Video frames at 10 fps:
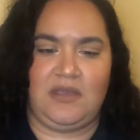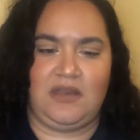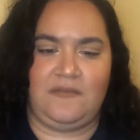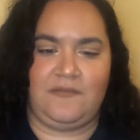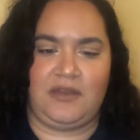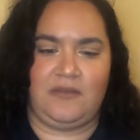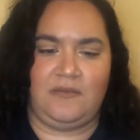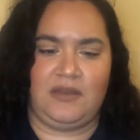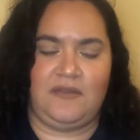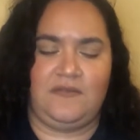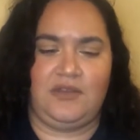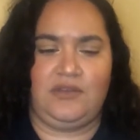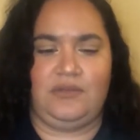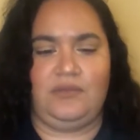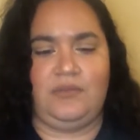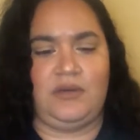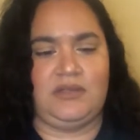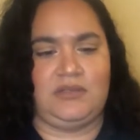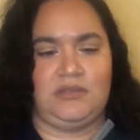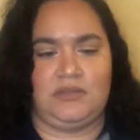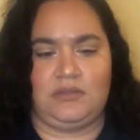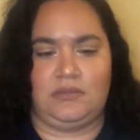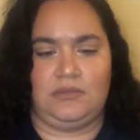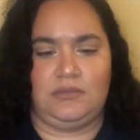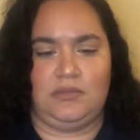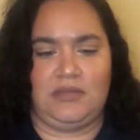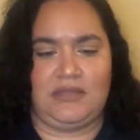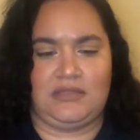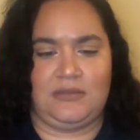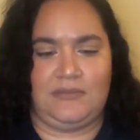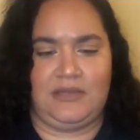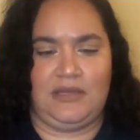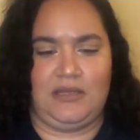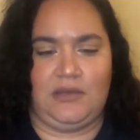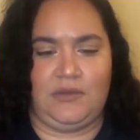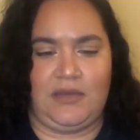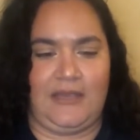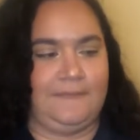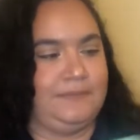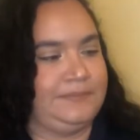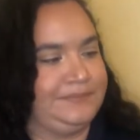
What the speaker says: creative with it. Whatever you want to do, that's completely okay.